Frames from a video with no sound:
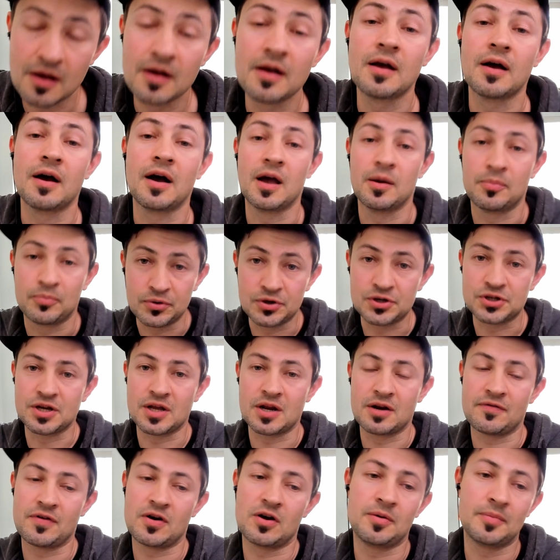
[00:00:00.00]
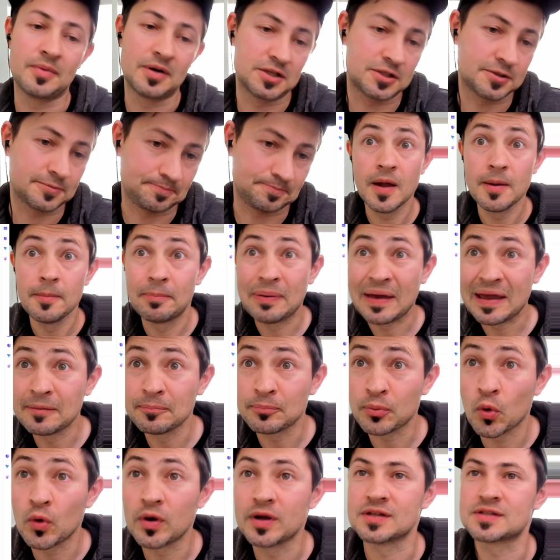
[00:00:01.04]
I appreciate it very much. Pain
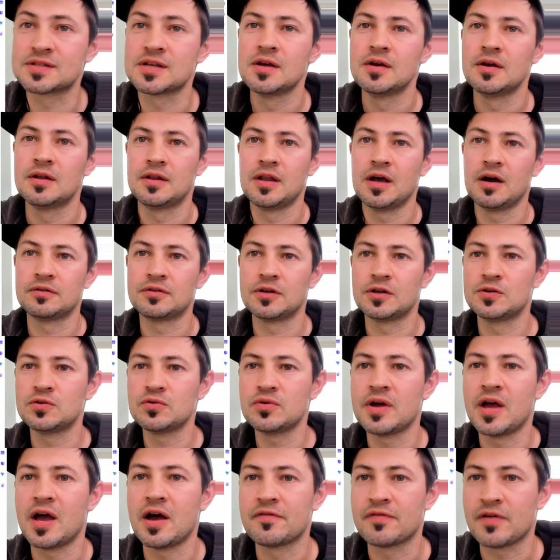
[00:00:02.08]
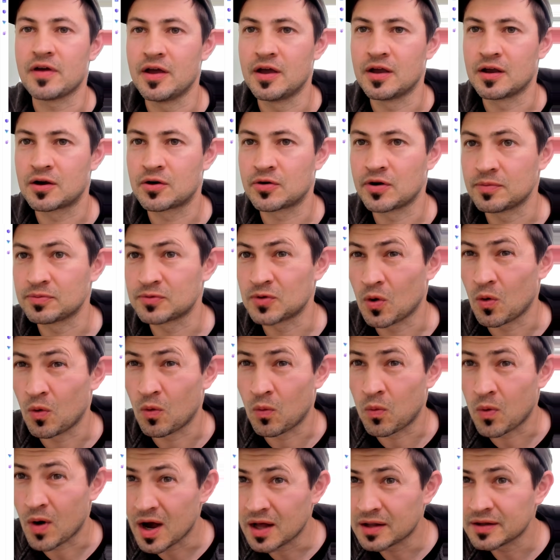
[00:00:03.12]
points. Now they do have a crypto
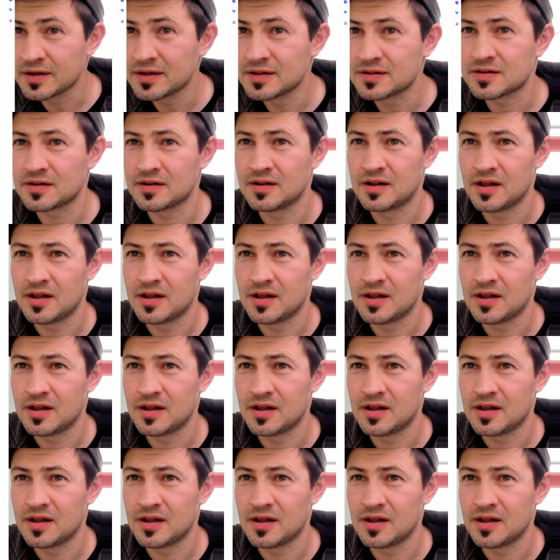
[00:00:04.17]
wallet.